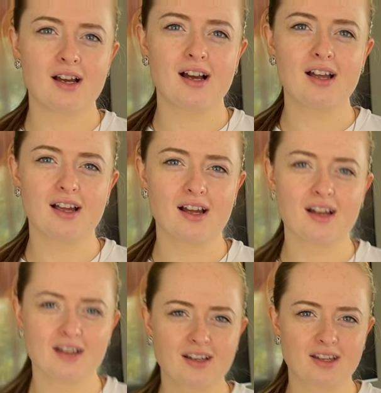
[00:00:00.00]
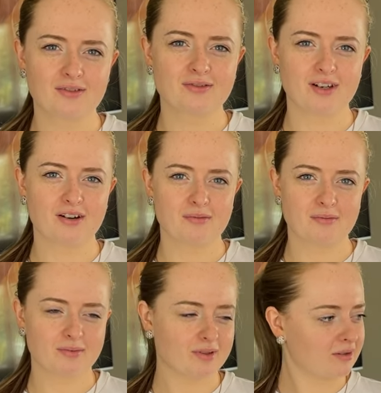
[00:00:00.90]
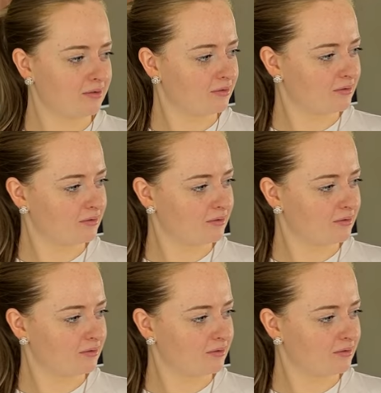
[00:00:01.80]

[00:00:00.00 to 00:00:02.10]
Kanjak. I don't know what the celebration is